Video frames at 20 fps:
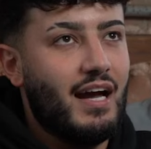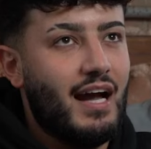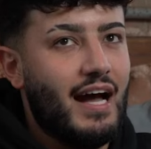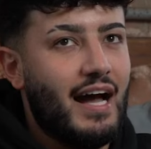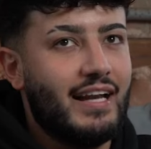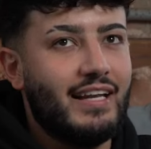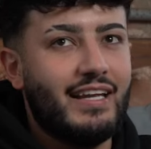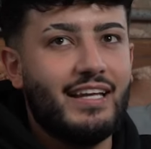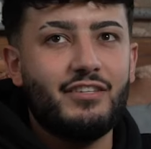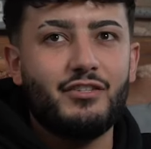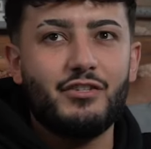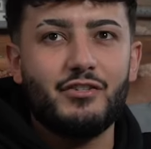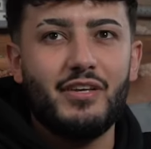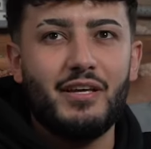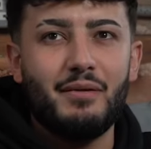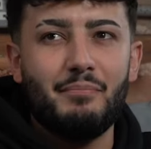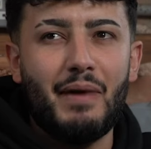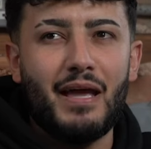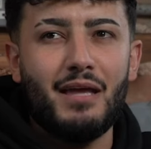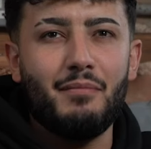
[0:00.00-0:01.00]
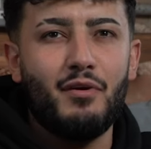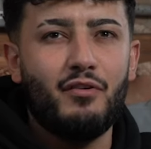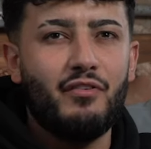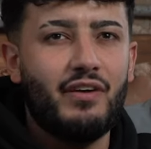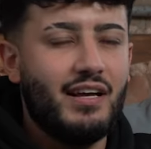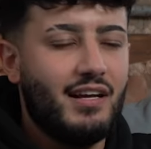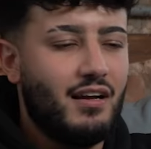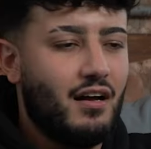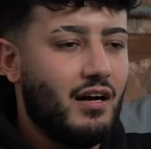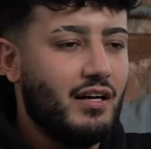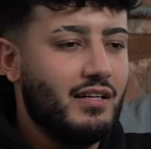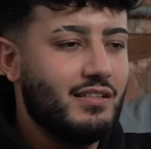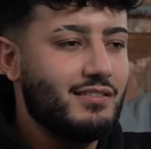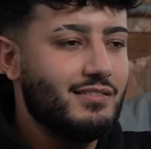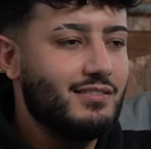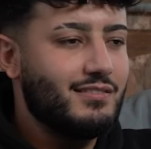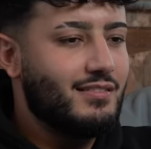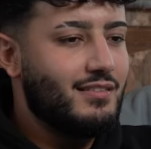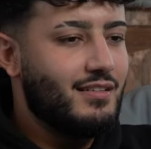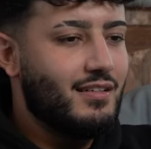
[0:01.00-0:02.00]
and it just, it made me
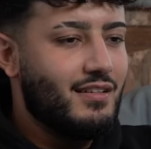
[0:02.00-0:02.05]
realize